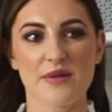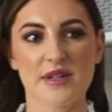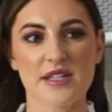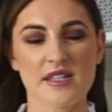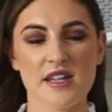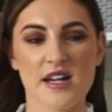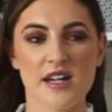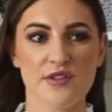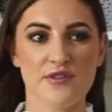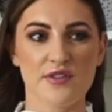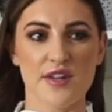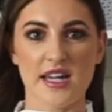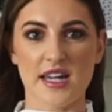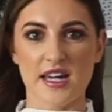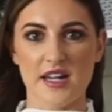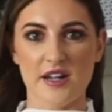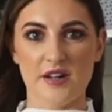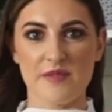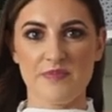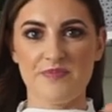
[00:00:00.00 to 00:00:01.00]
It's kind of like
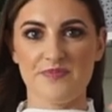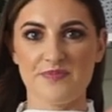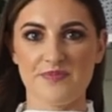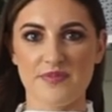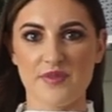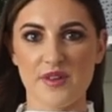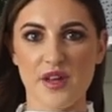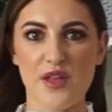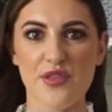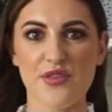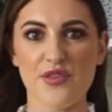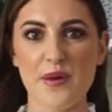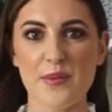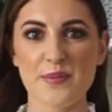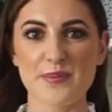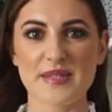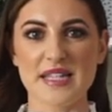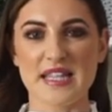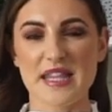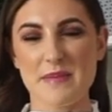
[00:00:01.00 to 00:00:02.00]
a
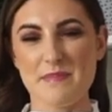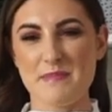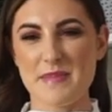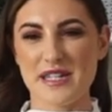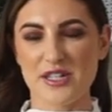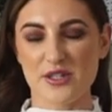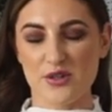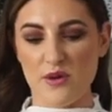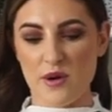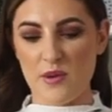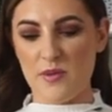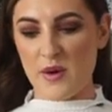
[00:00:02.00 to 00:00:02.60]
thumbs in the middle. I'm